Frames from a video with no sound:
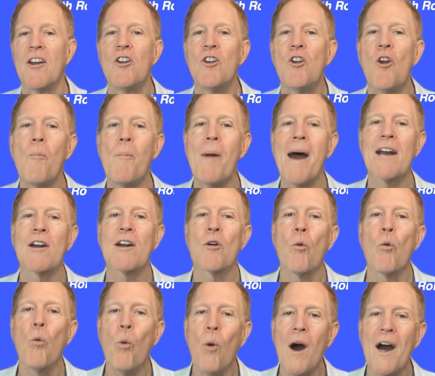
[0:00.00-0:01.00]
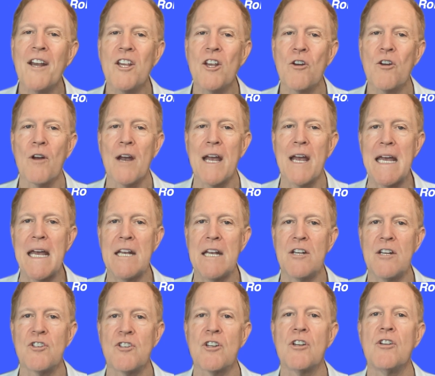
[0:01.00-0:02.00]
No matter what your
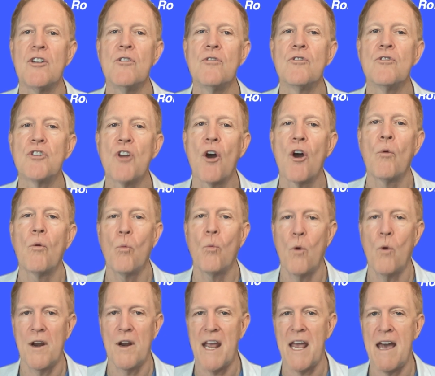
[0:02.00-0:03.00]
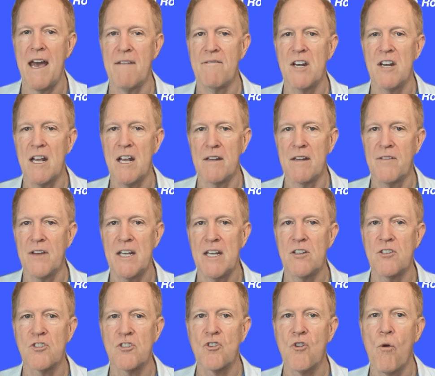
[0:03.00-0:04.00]
age, you don't want to have an
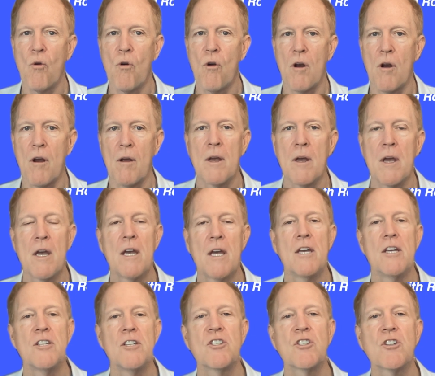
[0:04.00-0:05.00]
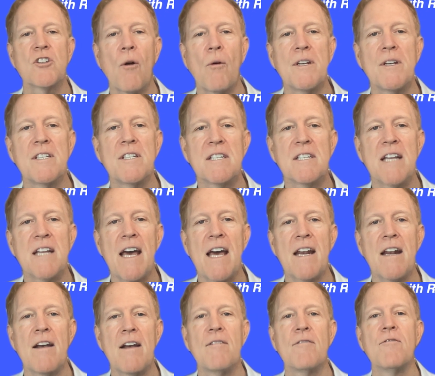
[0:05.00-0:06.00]
elevated score. So instead
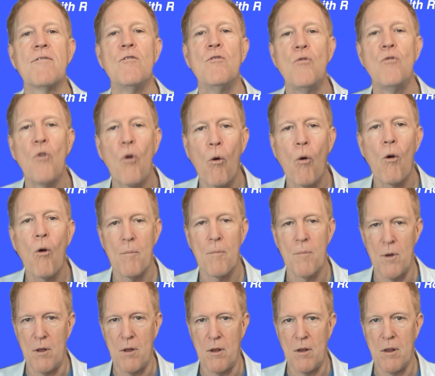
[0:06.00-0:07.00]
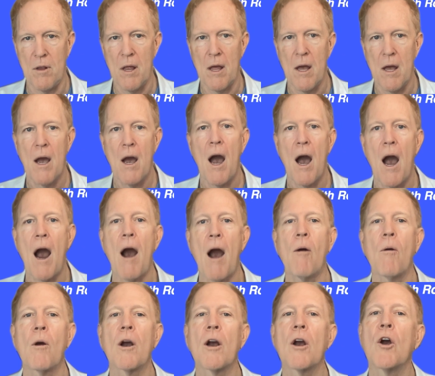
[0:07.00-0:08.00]
of normal
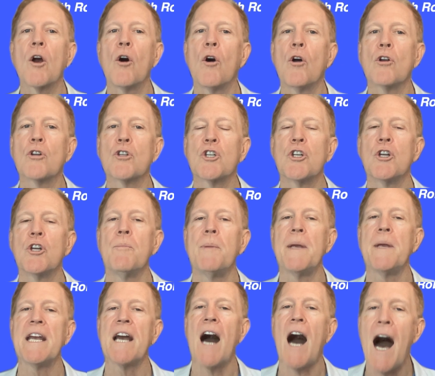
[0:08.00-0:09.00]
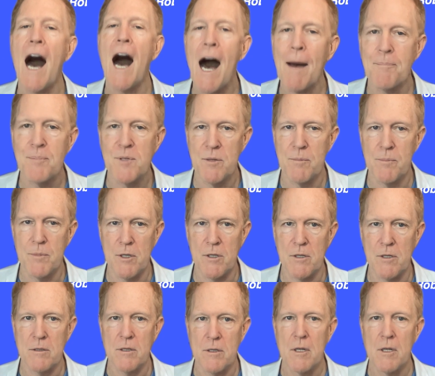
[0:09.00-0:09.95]
our goal should be optimal,